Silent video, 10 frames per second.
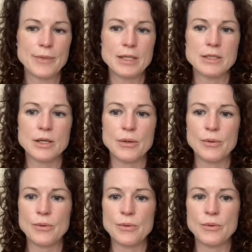
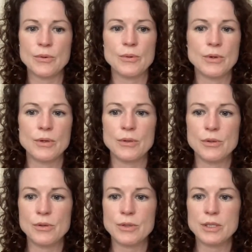So
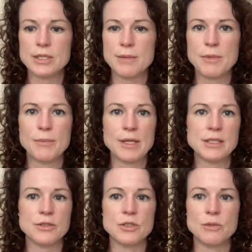you can send me a
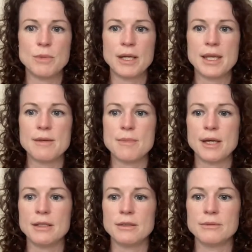message to my
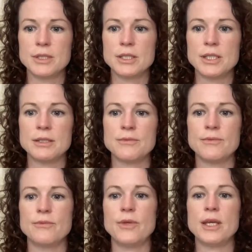email, which is
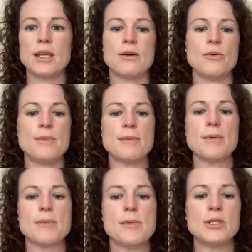
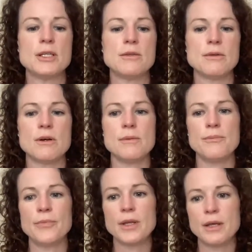vicky@ohmymamabody.com.
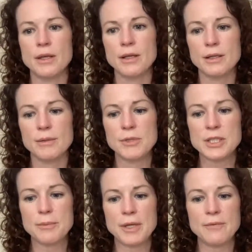Let me
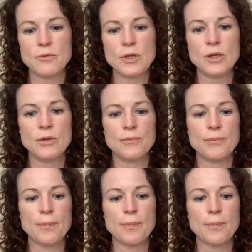type it in for you.